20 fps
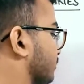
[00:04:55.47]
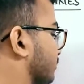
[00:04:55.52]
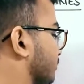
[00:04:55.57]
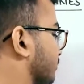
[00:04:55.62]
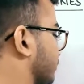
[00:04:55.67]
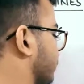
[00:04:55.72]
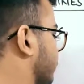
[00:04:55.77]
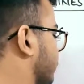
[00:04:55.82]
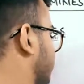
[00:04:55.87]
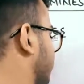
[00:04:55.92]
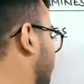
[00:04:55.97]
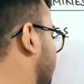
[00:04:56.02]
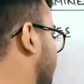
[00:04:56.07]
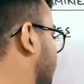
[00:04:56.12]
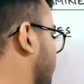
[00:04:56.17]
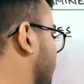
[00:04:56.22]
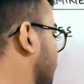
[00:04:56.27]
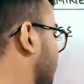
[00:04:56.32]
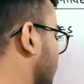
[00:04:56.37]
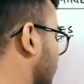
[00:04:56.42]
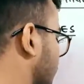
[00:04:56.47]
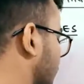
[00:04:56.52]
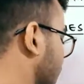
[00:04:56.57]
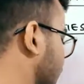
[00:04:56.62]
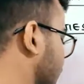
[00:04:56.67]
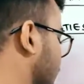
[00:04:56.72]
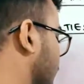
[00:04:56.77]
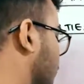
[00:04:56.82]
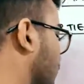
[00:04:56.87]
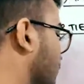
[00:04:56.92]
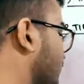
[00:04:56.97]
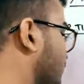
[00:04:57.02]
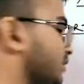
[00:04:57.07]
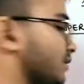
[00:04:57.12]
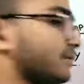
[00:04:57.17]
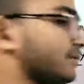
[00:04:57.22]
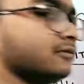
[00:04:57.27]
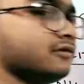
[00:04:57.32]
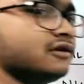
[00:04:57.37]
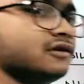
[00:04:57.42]
order. So copy it
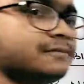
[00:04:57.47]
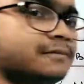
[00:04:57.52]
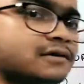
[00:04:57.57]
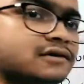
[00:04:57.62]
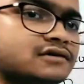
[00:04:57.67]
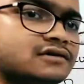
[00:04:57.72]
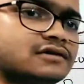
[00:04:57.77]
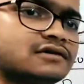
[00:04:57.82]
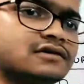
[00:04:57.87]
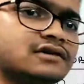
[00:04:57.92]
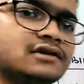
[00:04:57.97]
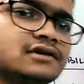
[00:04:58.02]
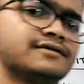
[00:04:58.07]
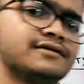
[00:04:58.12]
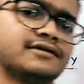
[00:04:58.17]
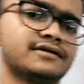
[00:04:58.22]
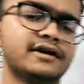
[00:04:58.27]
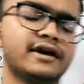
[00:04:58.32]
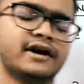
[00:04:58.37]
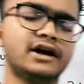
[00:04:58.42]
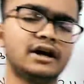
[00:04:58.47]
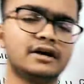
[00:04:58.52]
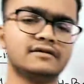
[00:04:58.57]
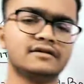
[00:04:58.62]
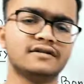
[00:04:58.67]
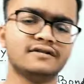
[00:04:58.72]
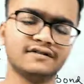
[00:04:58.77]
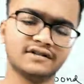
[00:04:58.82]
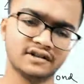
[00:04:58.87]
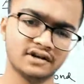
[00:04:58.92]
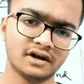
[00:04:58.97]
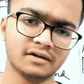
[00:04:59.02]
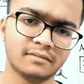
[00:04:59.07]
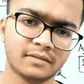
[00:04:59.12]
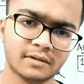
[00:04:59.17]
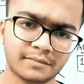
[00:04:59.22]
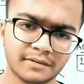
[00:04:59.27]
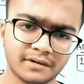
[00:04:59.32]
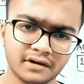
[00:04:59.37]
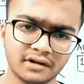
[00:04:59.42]
up to this much. This was the end of the physical
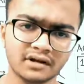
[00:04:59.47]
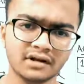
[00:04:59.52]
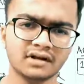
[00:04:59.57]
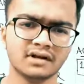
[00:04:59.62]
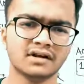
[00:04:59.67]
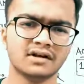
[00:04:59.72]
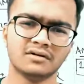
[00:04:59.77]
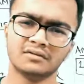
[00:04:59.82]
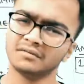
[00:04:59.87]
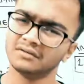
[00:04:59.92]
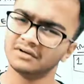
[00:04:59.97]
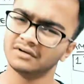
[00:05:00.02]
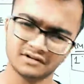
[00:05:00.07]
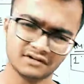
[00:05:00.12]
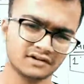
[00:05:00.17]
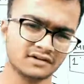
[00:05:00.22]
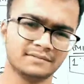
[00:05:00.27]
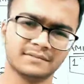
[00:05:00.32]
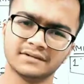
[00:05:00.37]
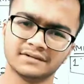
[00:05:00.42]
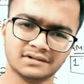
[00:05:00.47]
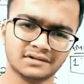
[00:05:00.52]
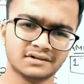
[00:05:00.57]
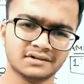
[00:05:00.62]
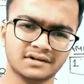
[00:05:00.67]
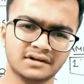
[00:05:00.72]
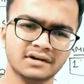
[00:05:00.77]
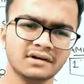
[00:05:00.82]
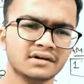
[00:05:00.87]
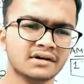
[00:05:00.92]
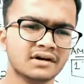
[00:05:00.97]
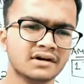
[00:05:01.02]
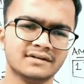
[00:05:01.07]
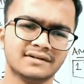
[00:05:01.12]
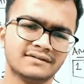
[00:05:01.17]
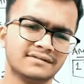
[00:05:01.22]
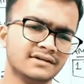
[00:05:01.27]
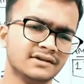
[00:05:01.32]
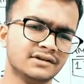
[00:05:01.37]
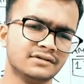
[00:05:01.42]
property only this much is there.
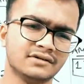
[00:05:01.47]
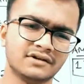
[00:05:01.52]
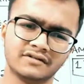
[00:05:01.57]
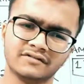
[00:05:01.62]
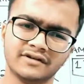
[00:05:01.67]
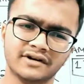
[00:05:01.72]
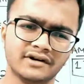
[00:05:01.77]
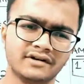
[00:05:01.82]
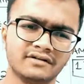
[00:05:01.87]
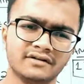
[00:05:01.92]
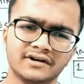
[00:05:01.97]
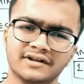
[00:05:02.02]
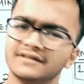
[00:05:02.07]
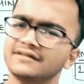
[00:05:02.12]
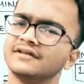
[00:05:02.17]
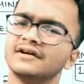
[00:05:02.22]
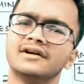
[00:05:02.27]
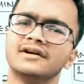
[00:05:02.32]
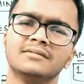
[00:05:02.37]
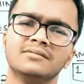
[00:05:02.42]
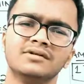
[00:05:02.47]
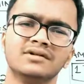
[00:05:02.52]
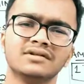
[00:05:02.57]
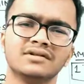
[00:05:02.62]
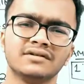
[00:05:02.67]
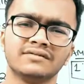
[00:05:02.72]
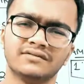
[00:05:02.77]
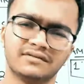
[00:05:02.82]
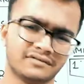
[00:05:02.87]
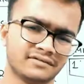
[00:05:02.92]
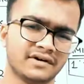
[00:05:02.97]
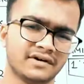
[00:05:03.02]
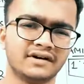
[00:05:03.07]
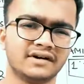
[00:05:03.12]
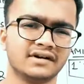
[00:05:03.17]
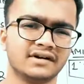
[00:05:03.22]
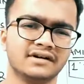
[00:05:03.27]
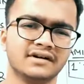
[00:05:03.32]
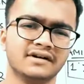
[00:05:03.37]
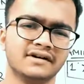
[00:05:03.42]
Otherwise you can read your NCERT books. If you find
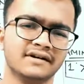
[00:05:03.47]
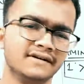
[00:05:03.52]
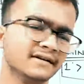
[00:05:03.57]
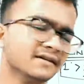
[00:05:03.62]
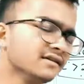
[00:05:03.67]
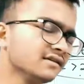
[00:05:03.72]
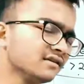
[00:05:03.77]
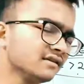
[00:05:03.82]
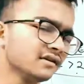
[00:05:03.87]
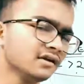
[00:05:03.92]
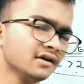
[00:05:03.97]
any details,